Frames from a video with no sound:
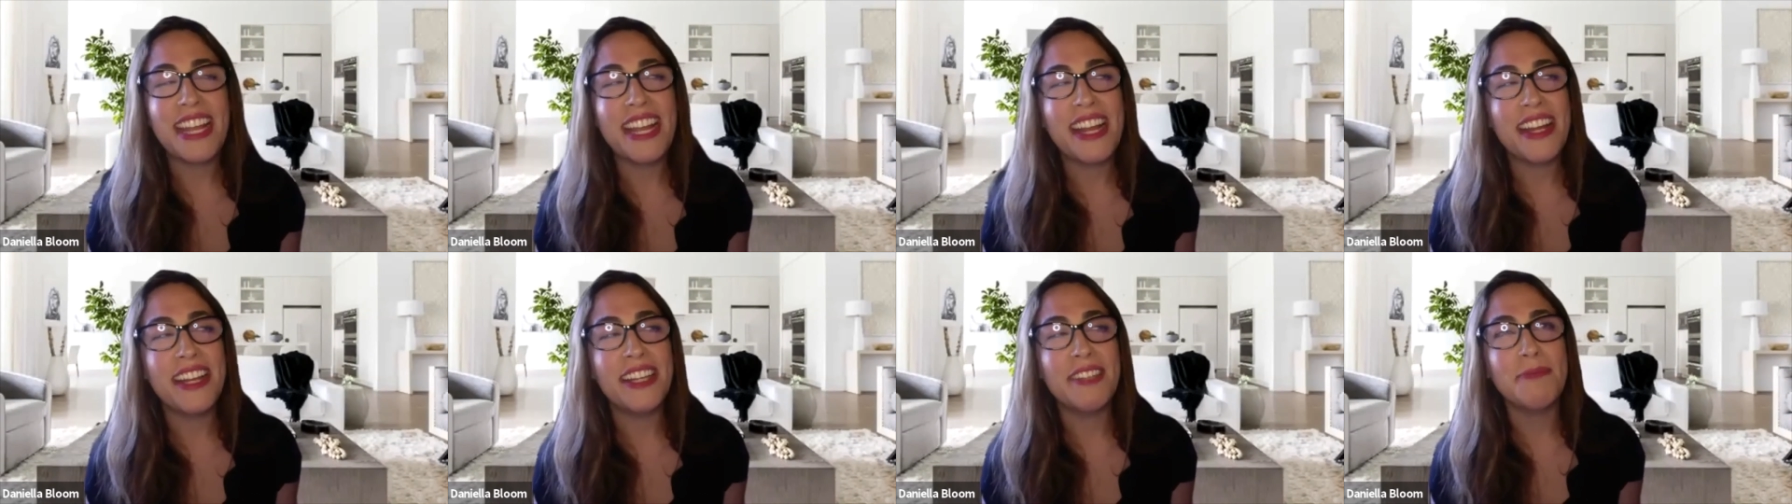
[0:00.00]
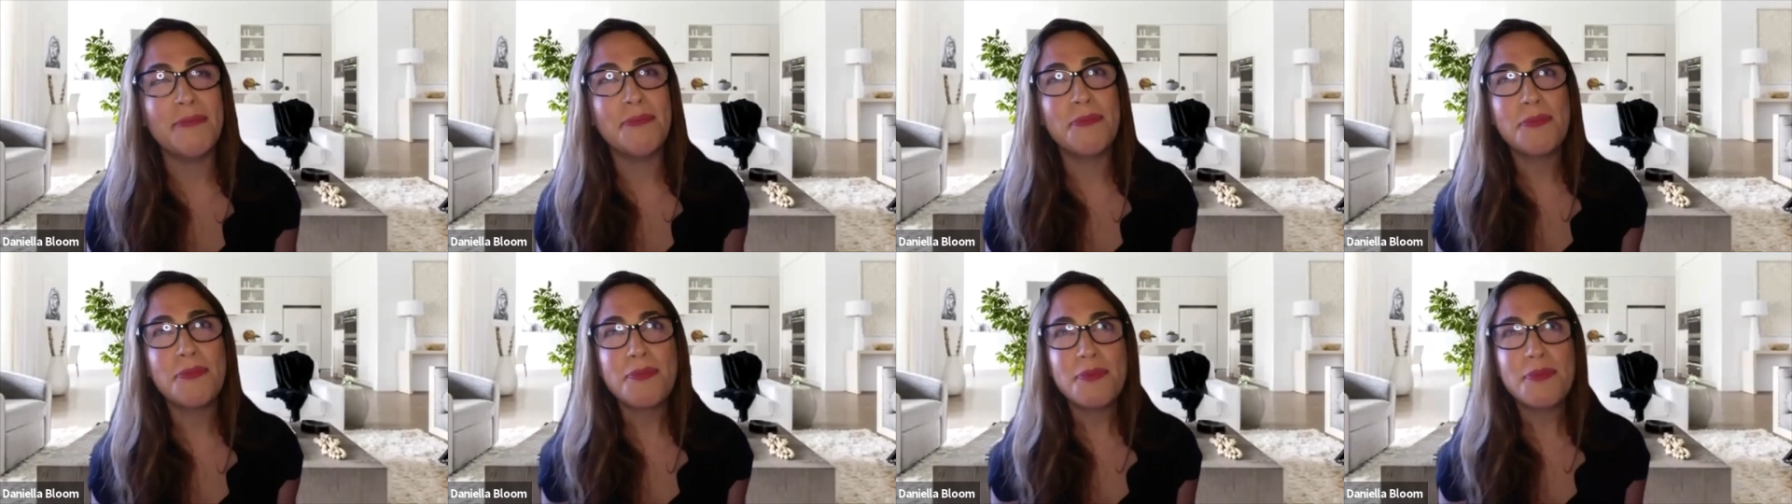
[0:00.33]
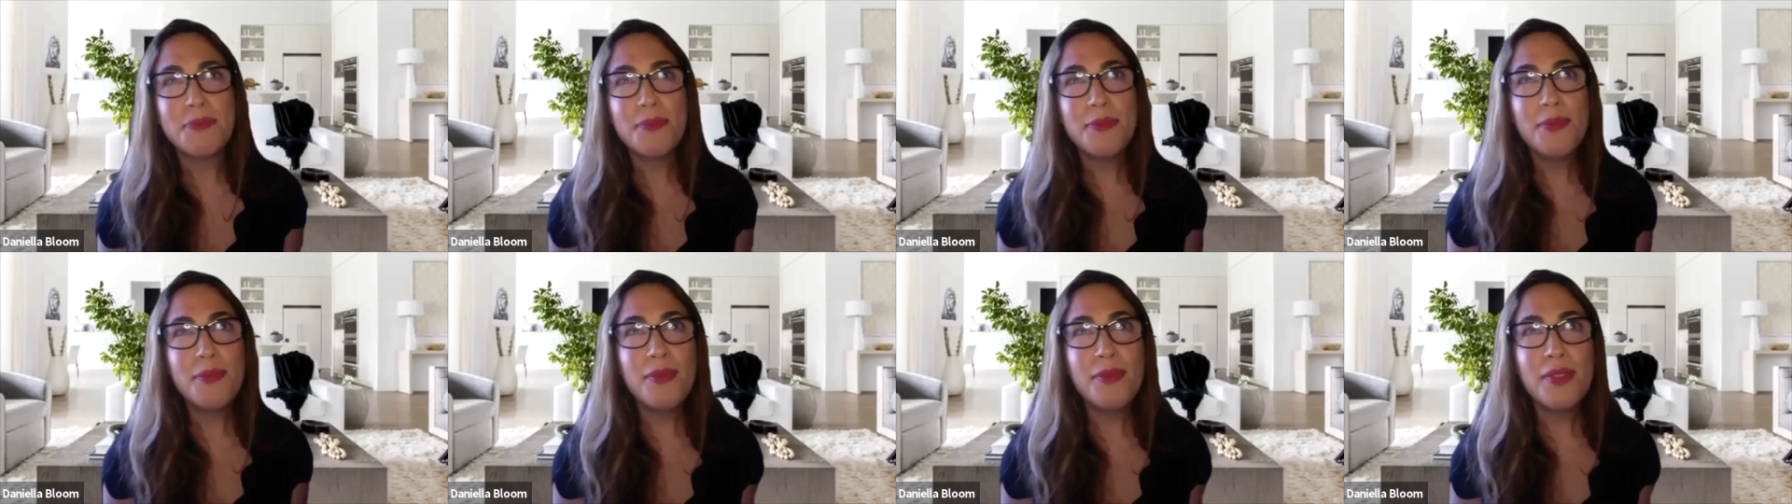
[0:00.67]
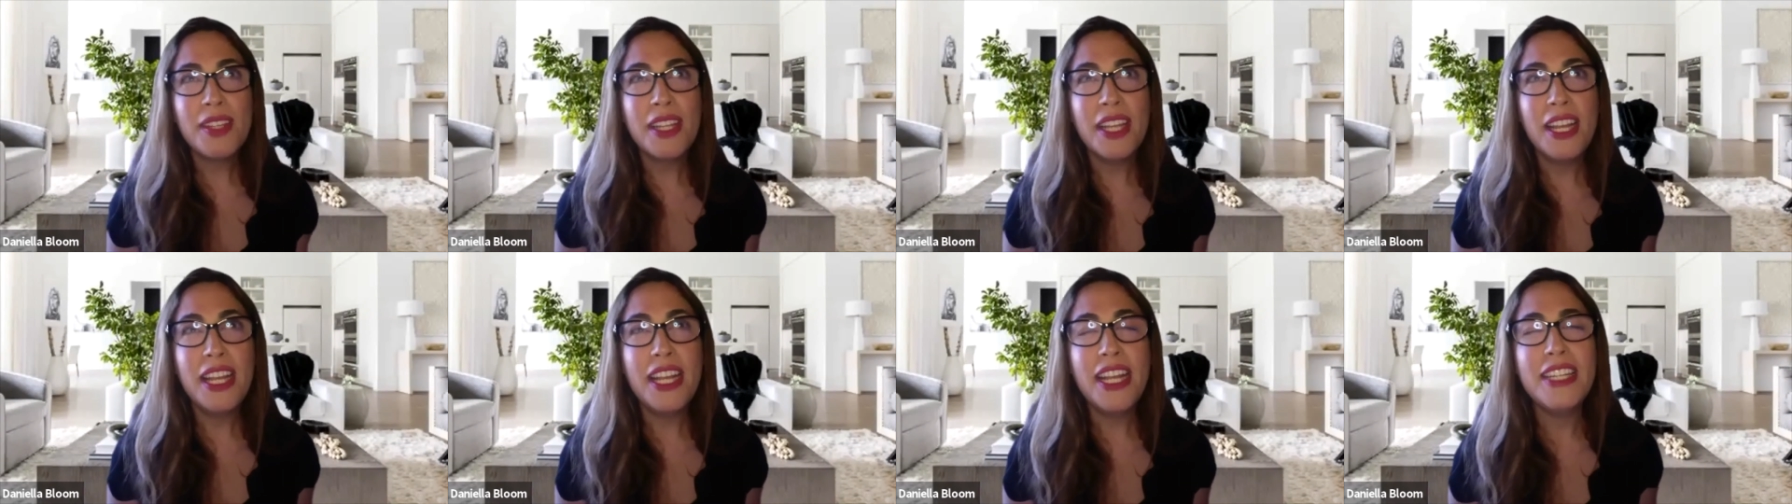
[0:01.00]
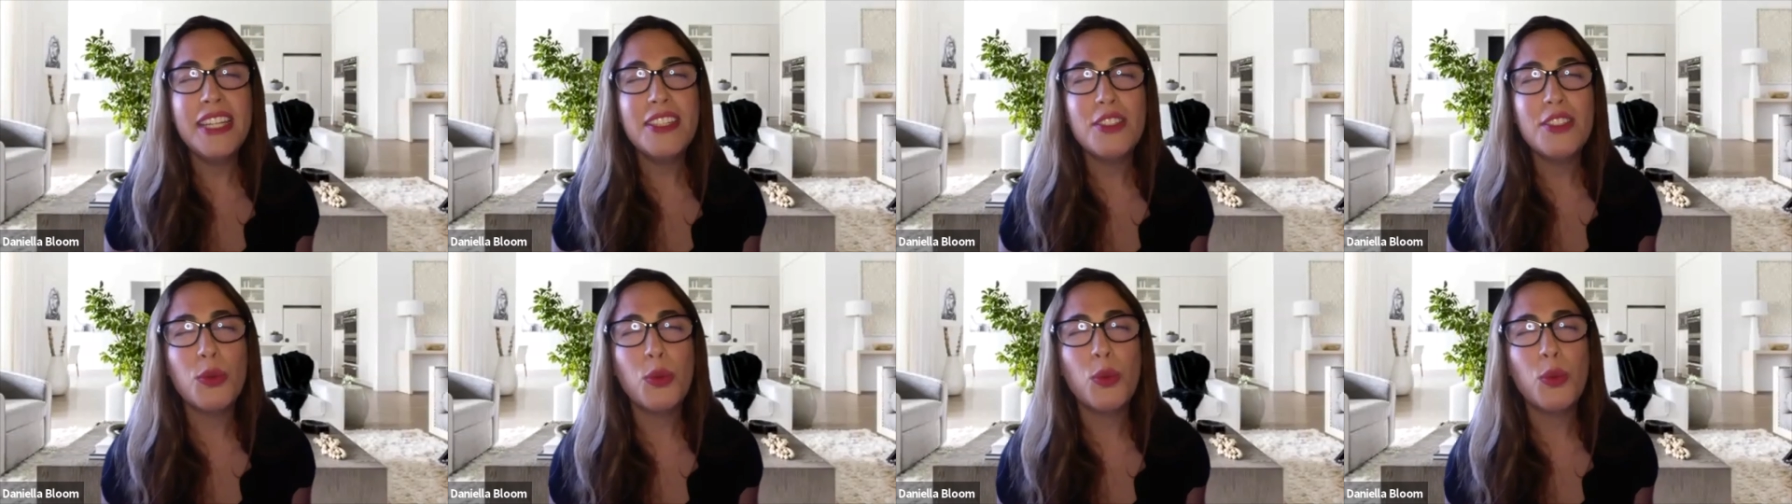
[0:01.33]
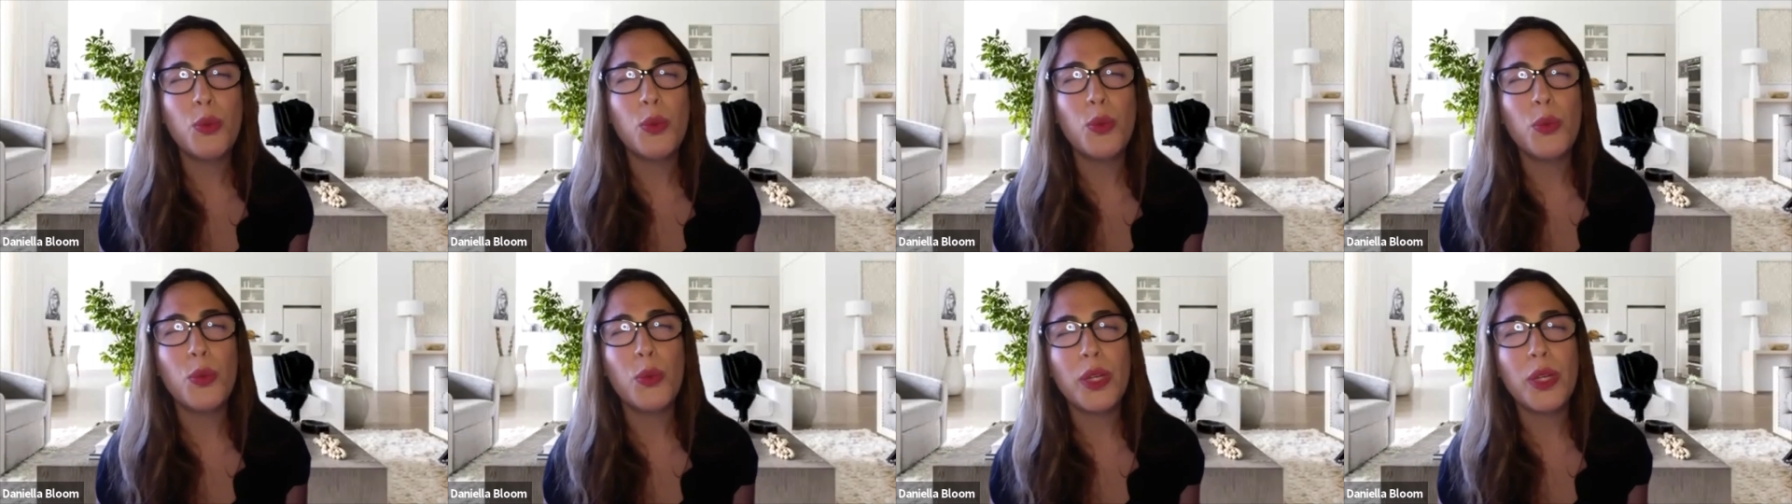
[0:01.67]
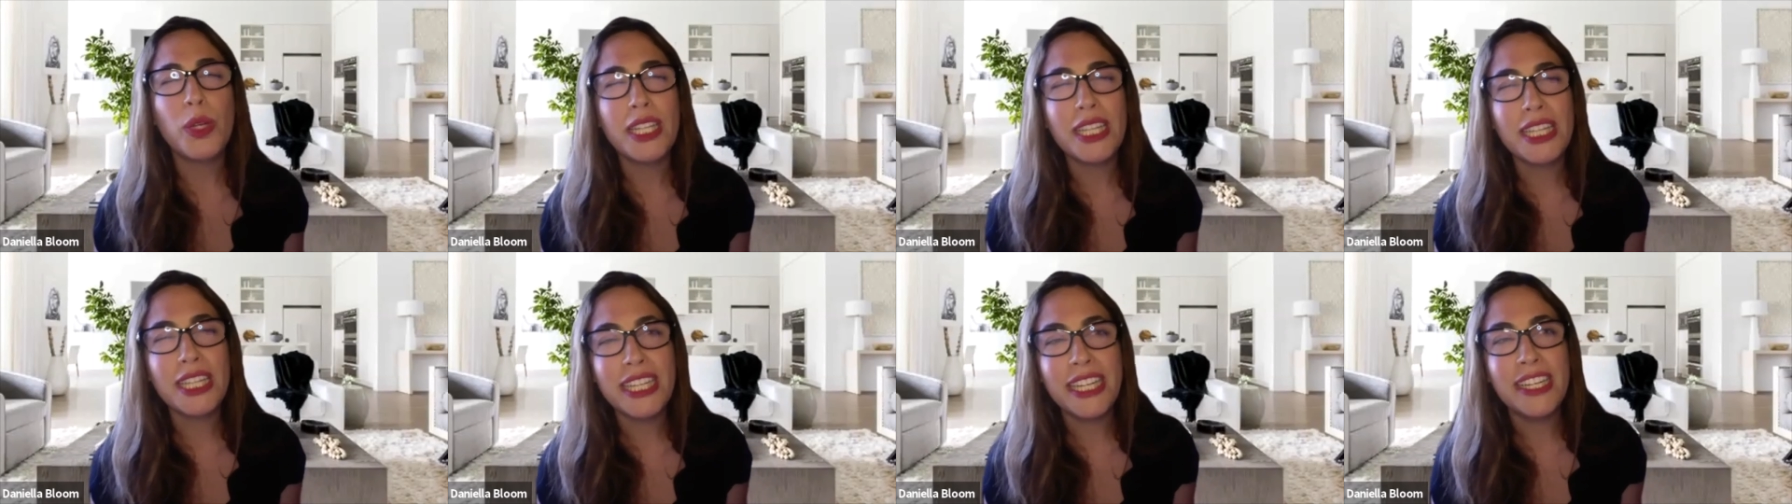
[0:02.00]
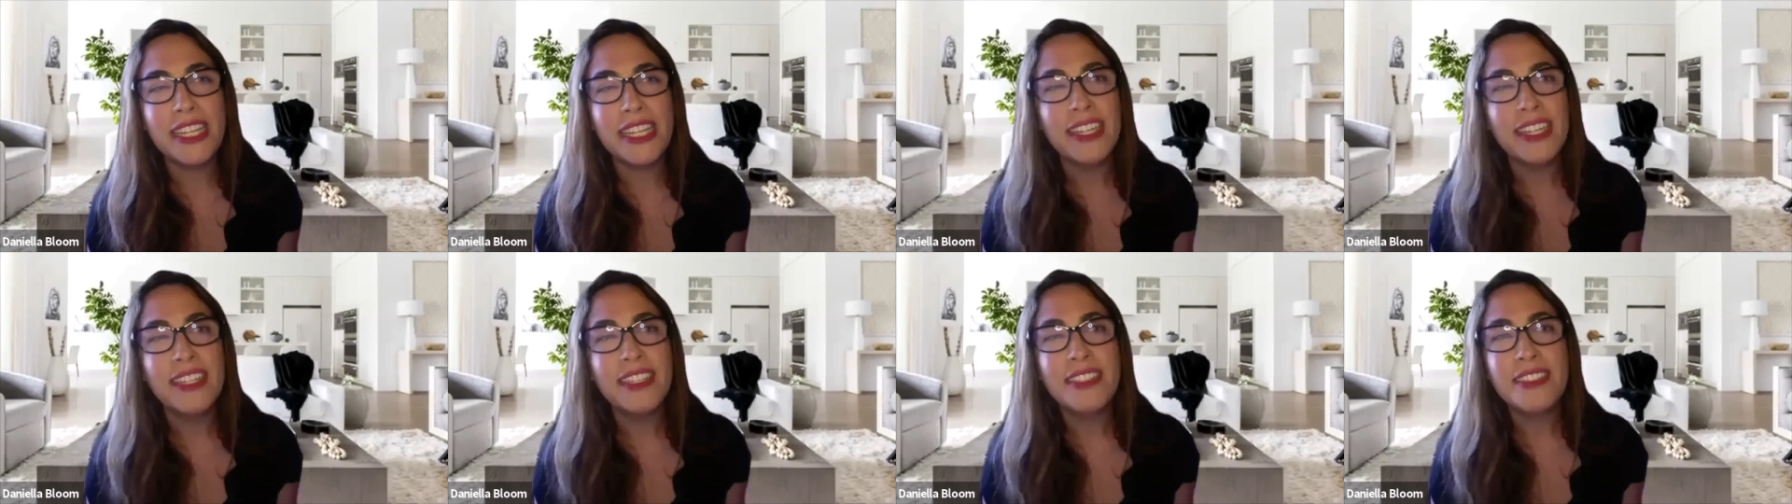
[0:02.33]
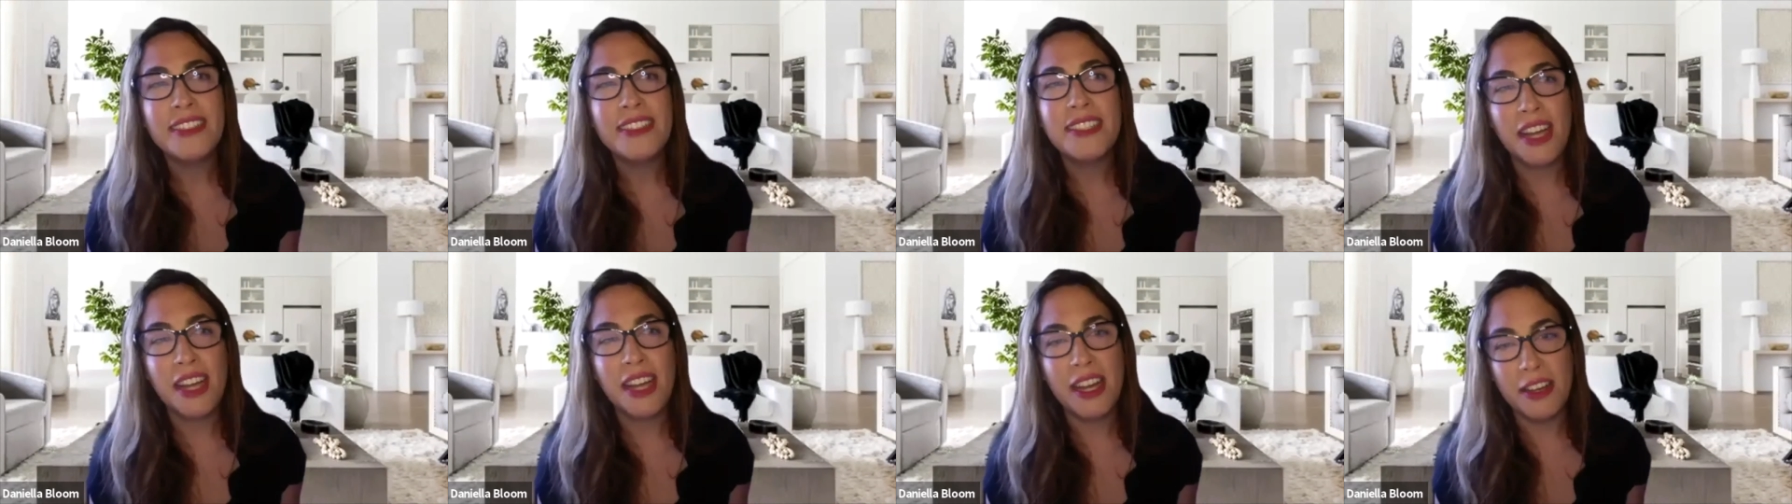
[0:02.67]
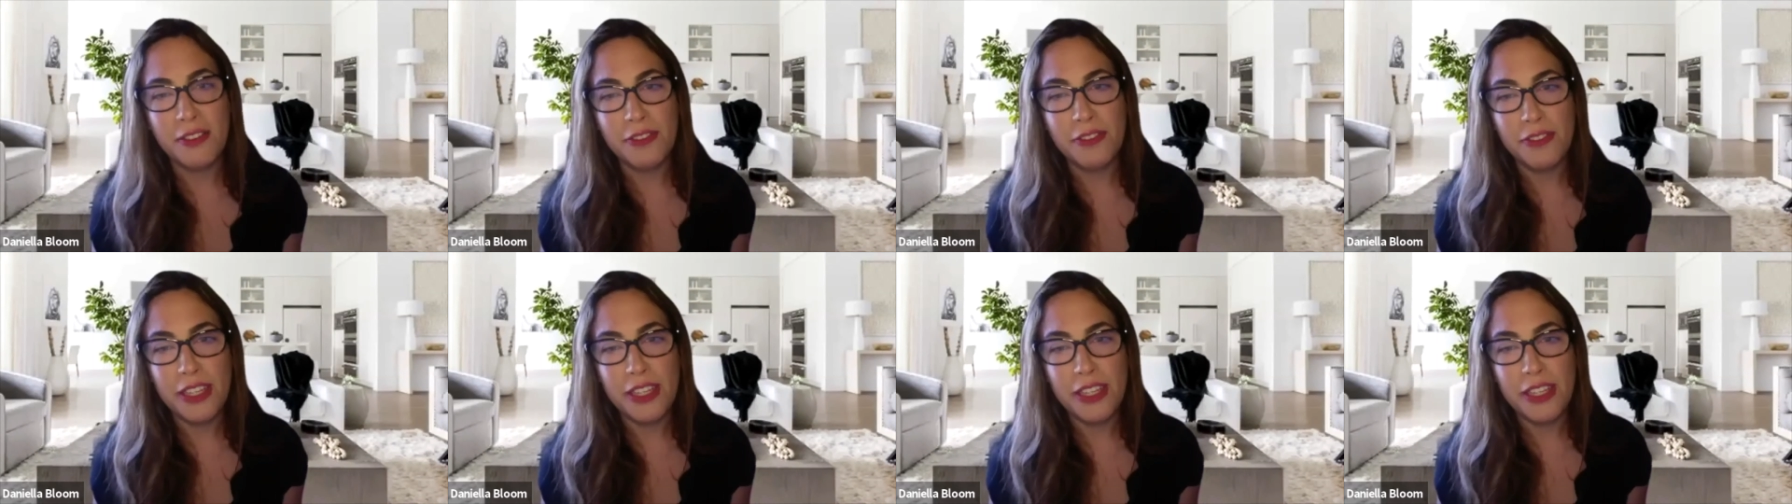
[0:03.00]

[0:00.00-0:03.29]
And it's really tough,